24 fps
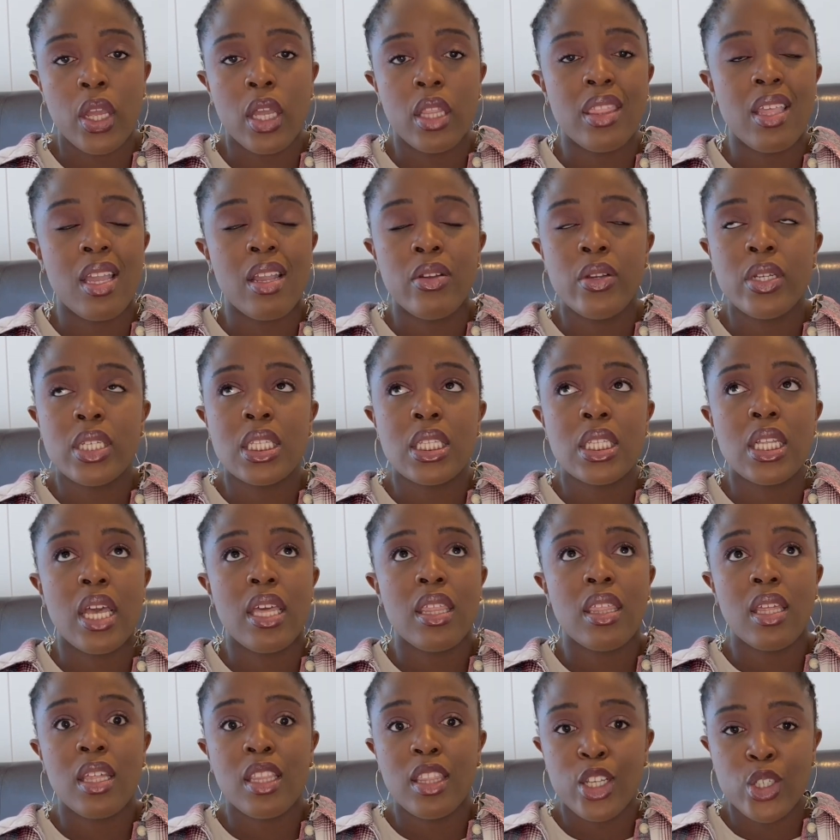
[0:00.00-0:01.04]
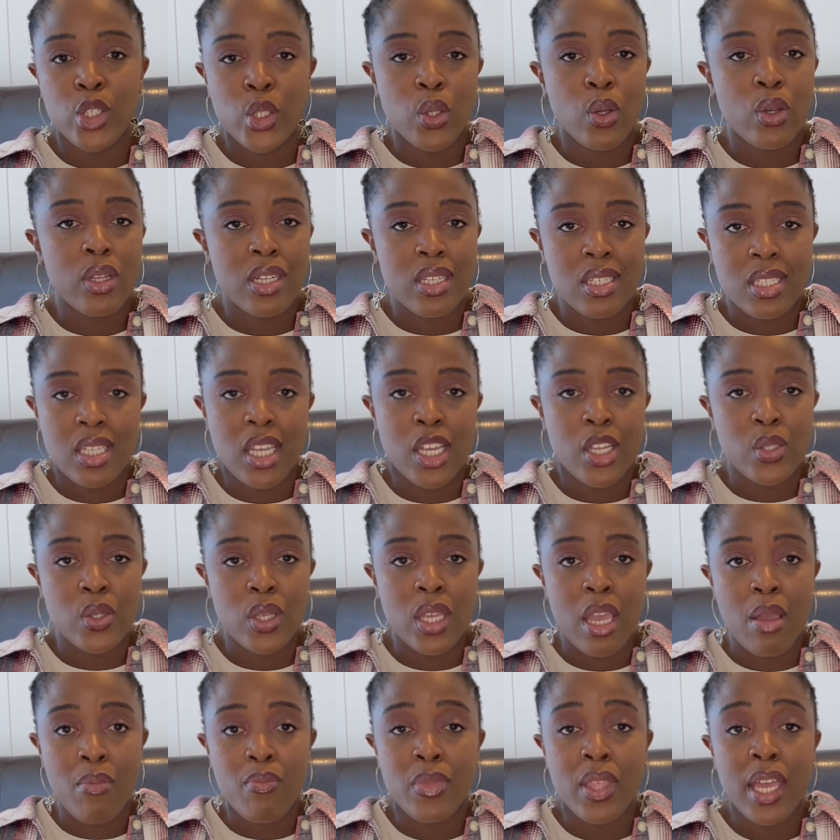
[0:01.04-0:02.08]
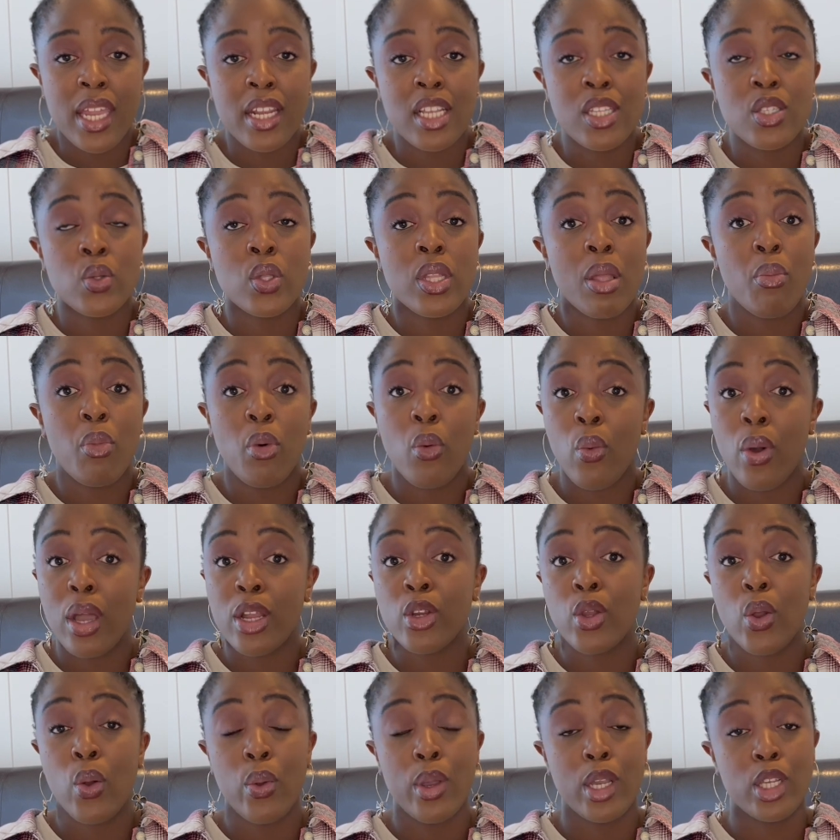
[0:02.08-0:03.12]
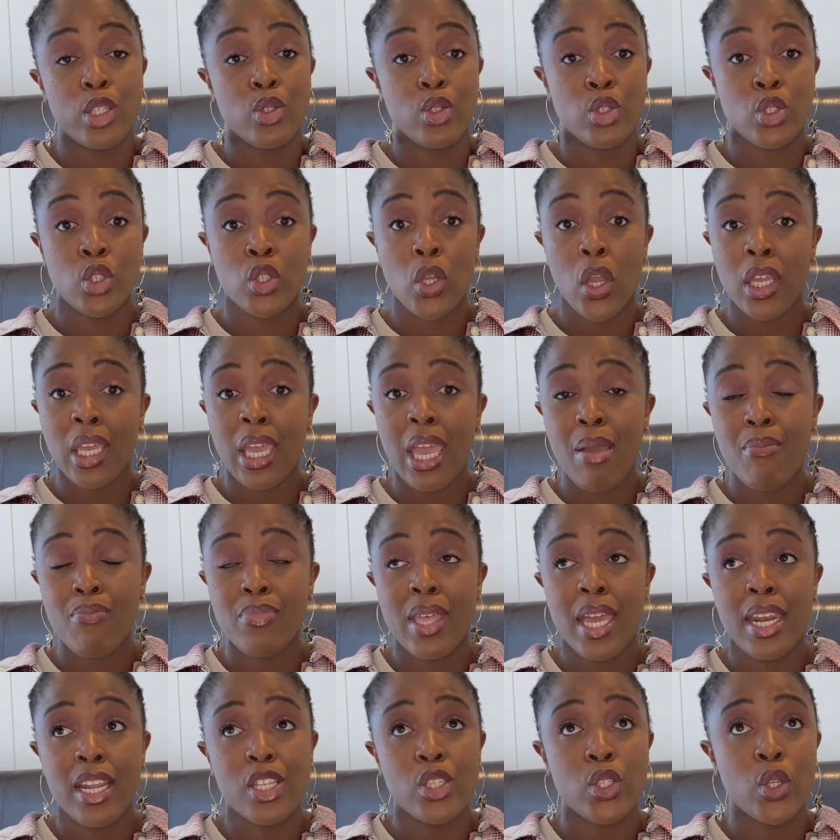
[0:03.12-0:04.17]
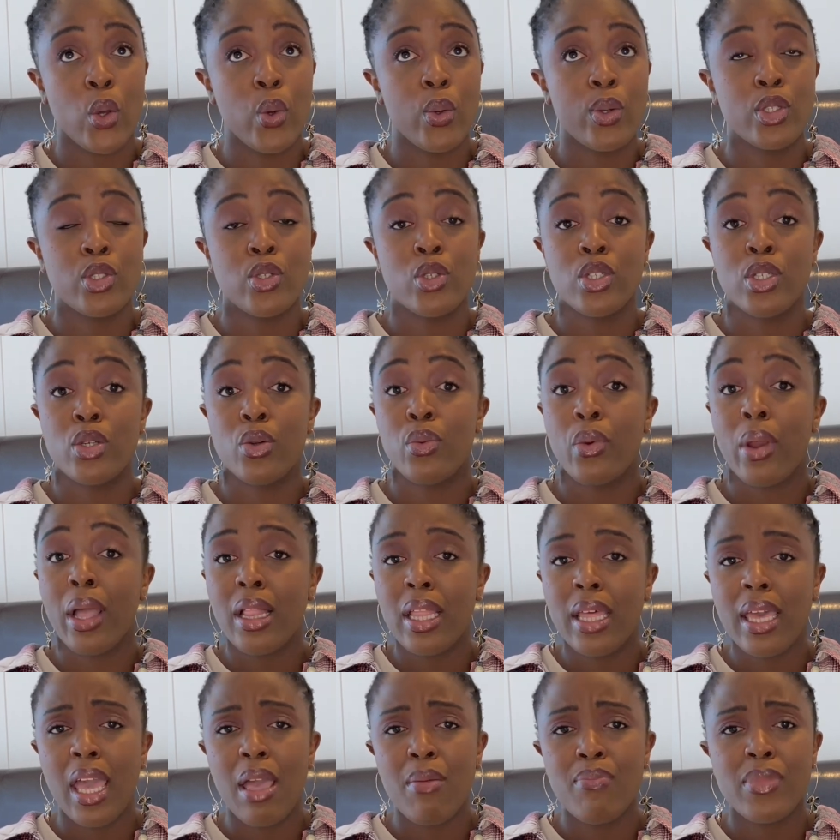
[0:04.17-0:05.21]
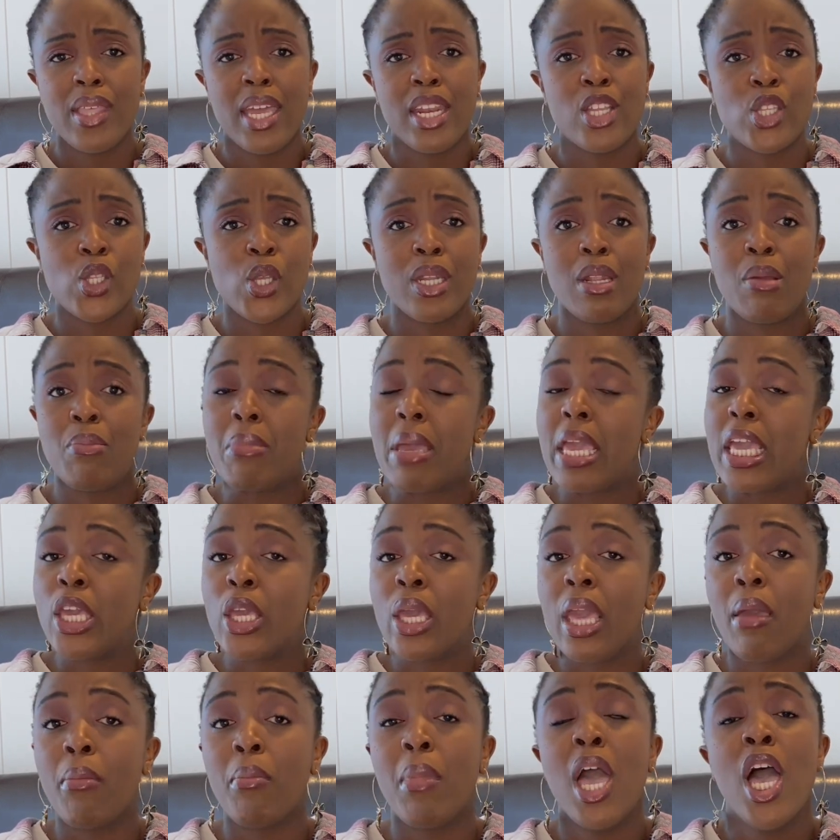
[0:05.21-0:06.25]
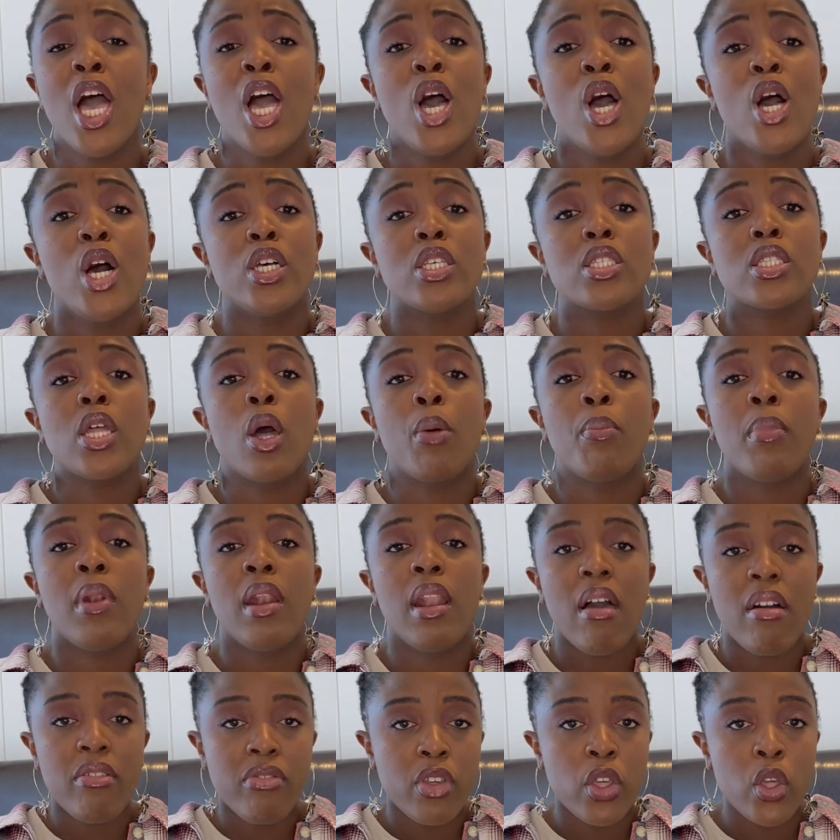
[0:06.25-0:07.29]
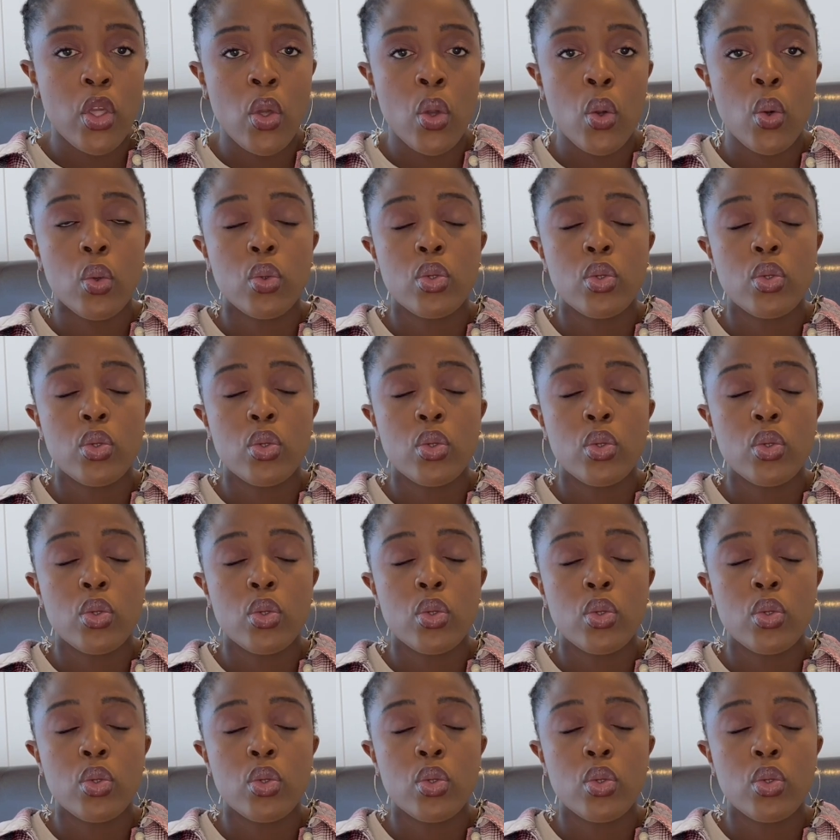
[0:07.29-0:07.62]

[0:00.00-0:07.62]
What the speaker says: There is nothing that you're going to say to him that is, number one, going to shock him, that is going to derail him, that is going to make him stop loving you.